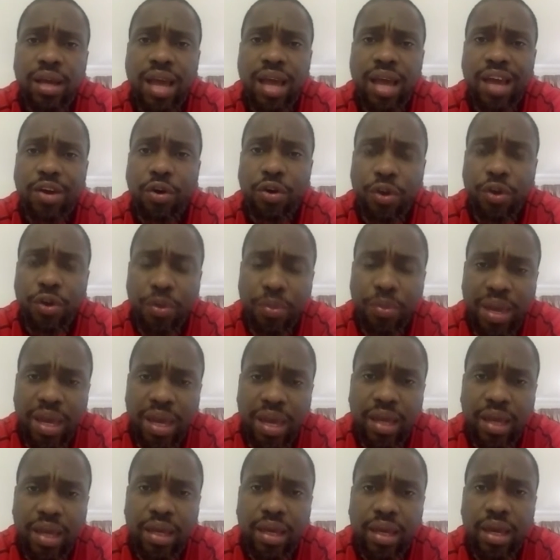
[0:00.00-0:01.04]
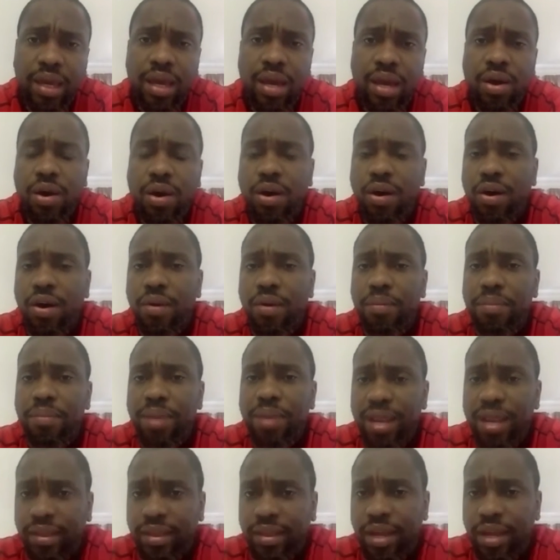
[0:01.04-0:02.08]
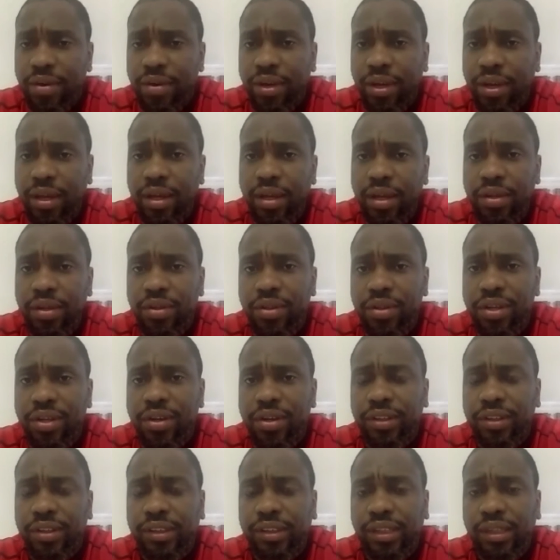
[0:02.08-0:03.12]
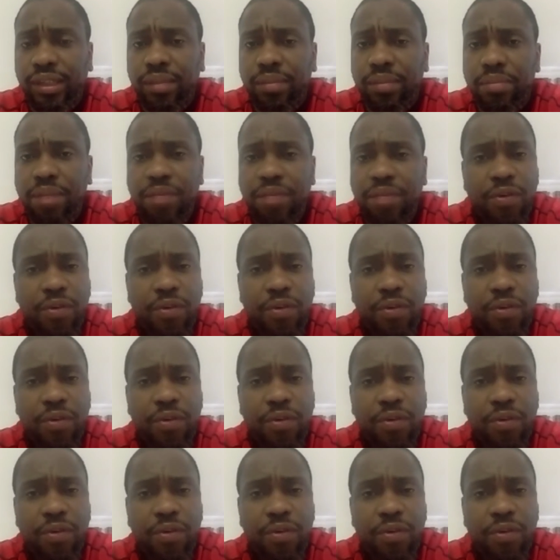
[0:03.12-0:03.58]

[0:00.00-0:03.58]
economic, or military in the D R C. But